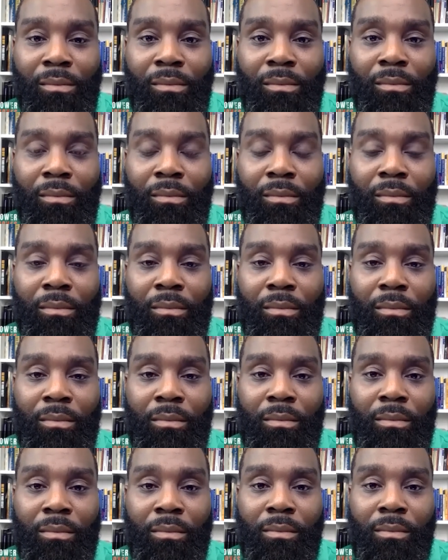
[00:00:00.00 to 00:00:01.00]

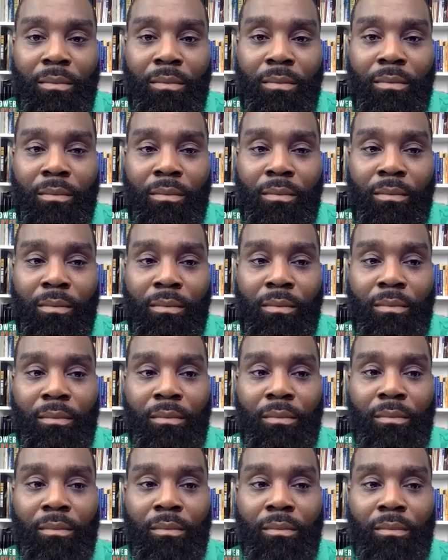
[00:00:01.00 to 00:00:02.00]

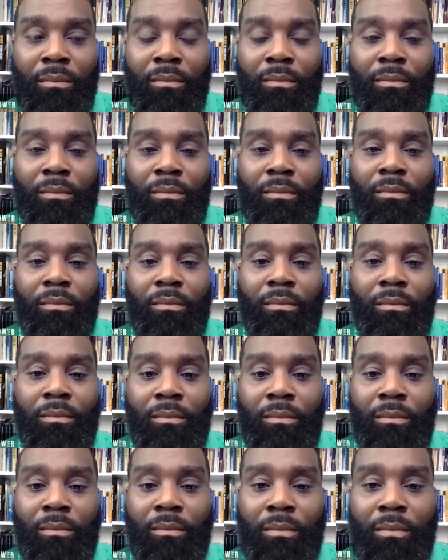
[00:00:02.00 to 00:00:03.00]

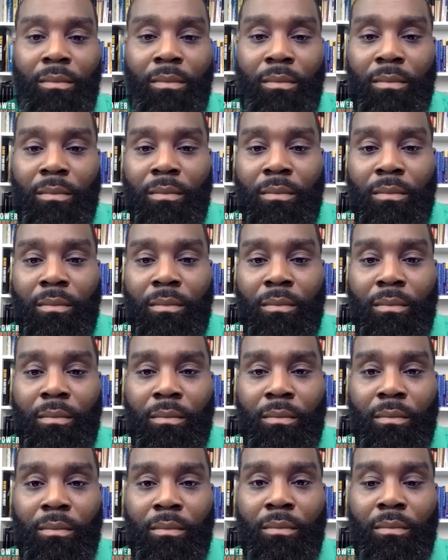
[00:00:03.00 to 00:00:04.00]

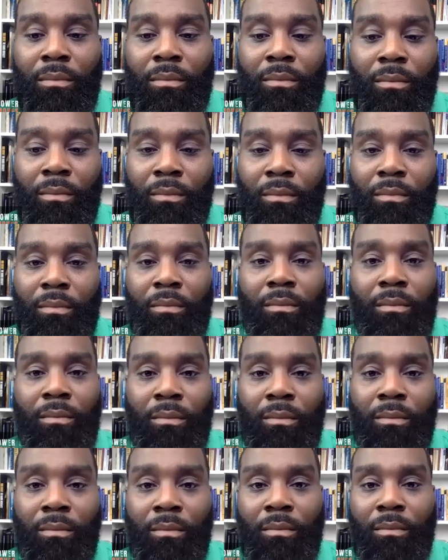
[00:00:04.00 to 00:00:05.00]

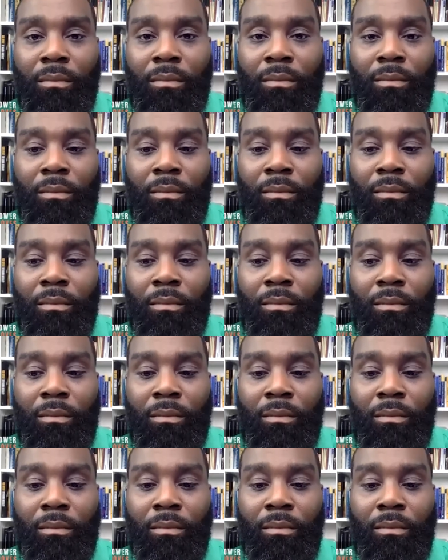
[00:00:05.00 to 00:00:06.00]

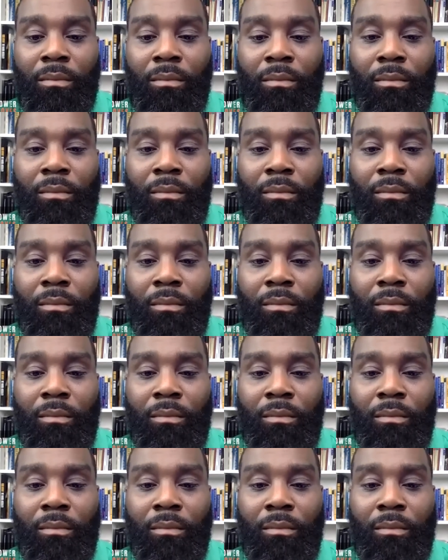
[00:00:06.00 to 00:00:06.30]
No words are spoken by the person on screen.